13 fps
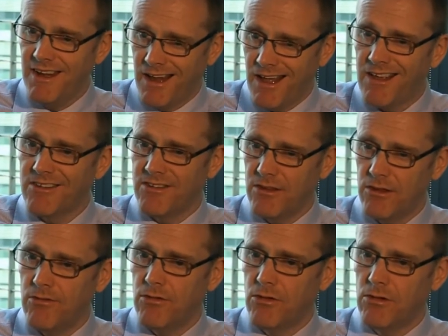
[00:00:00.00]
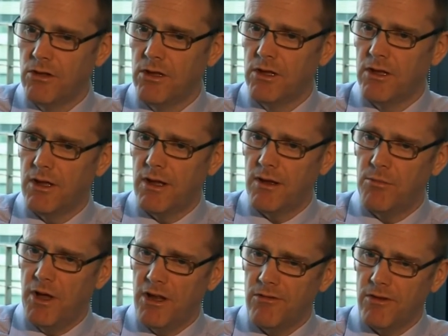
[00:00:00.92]
less than the full
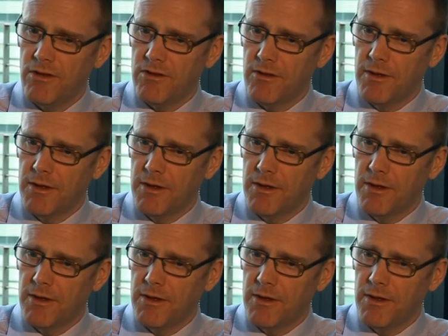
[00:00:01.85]
benefit.